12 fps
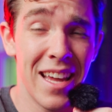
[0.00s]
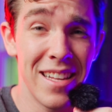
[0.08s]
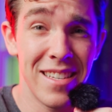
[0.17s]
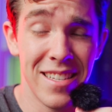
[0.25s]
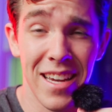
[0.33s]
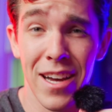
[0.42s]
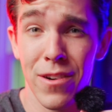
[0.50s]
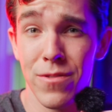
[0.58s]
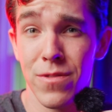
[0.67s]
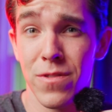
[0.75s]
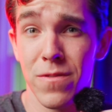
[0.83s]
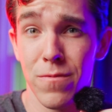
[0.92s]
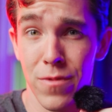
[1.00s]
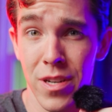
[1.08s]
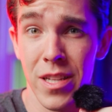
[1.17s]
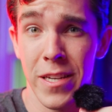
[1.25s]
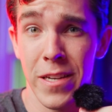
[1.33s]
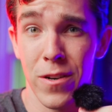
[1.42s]
it sounds
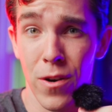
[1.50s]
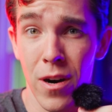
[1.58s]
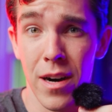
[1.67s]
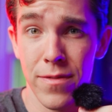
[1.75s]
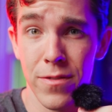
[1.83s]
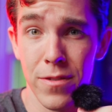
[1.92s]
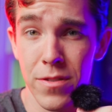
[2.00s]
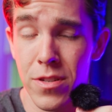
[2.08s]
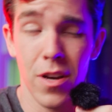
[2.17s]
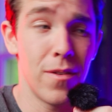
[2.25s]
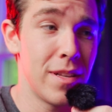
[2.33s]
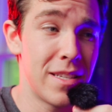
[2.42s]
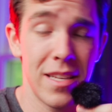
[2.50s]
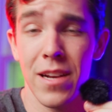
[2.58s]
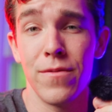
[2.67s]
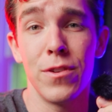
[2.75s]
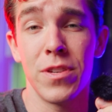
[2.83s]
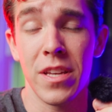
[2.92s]
really awful. So instead
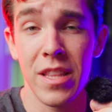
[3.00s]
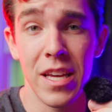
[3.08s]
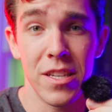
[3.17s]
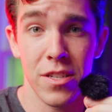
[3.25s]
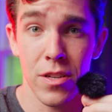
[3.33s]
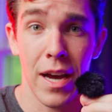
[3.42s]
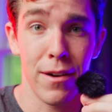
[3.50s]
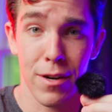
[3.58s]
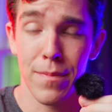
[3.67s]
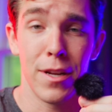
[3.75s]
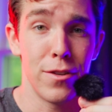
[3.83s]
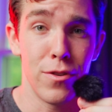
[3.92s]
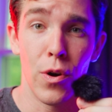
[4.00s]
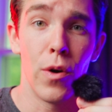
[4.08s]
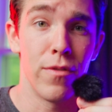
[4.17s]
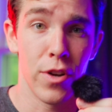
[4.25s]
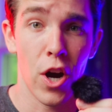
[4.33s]
of using this, I recommend you go over